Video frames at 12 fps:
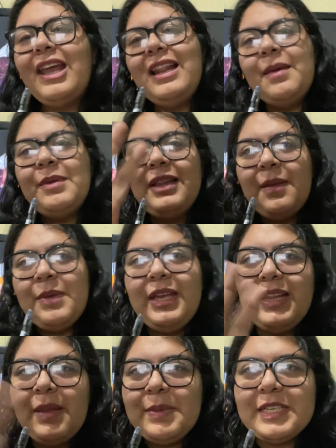let
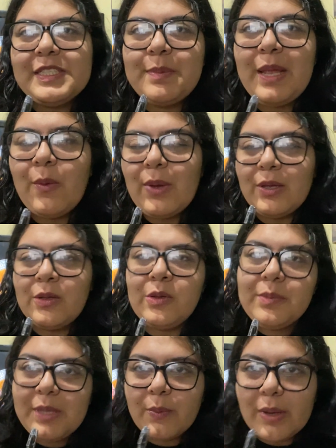me explain what
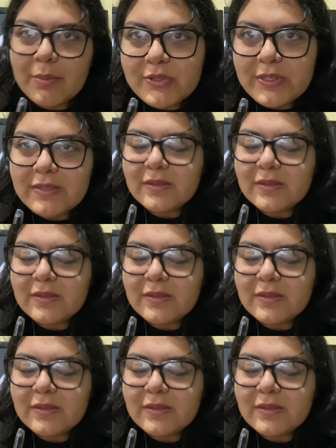Club de Cuervos is.